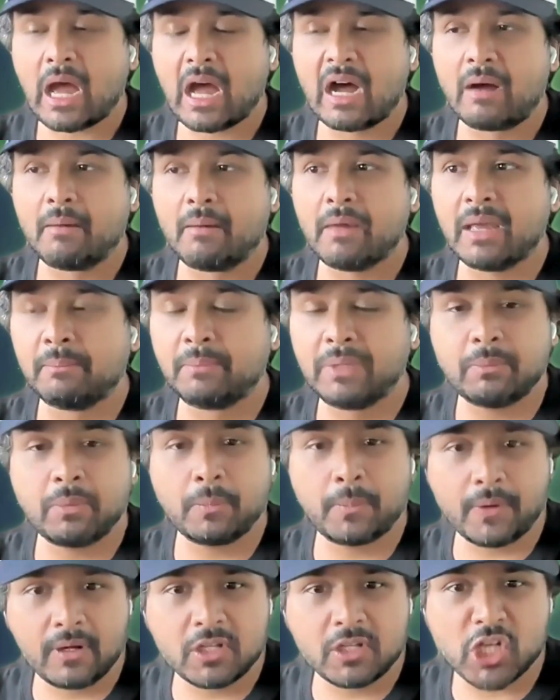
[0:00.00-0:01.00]
and
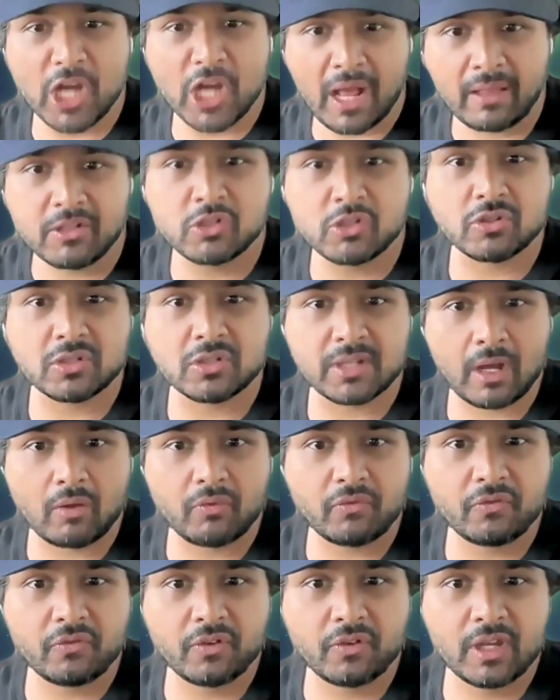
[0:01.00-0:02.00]
be prepared to challenge
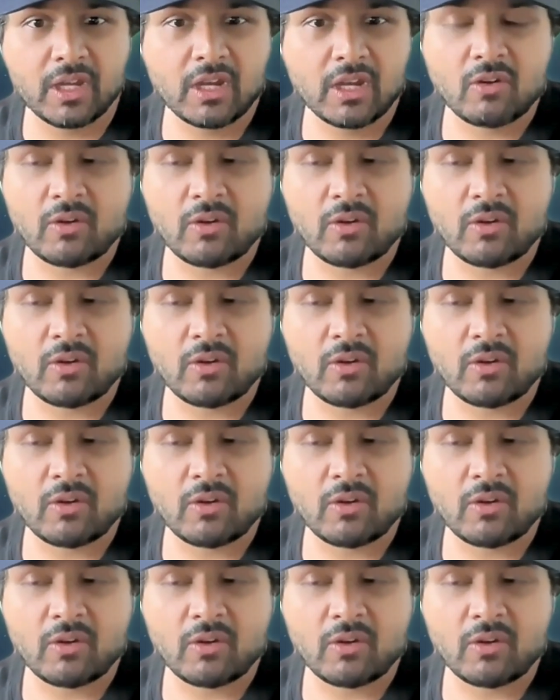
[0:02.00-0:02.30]
yourself,